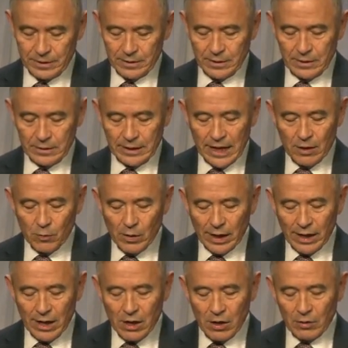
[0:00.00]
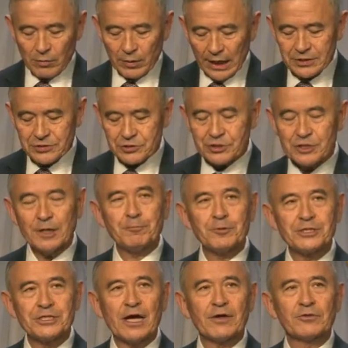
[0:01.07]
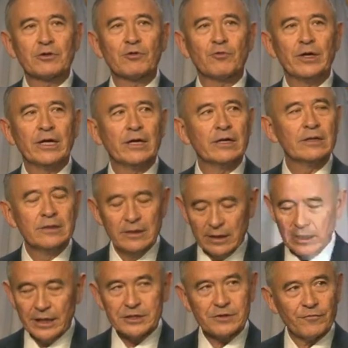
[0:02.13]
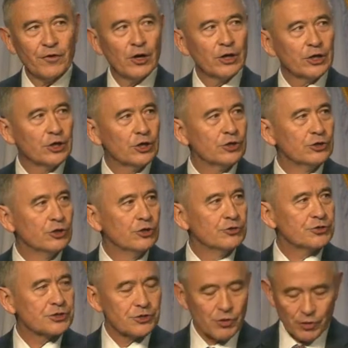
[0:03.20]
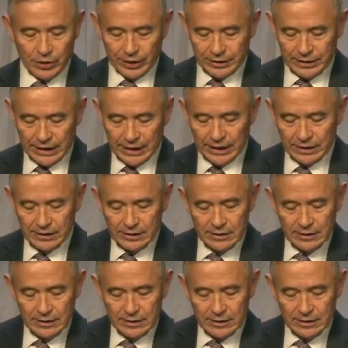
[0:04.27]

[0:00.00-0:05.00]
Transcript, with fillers: Now, while our relationship with South Korea is a very good news story indeed,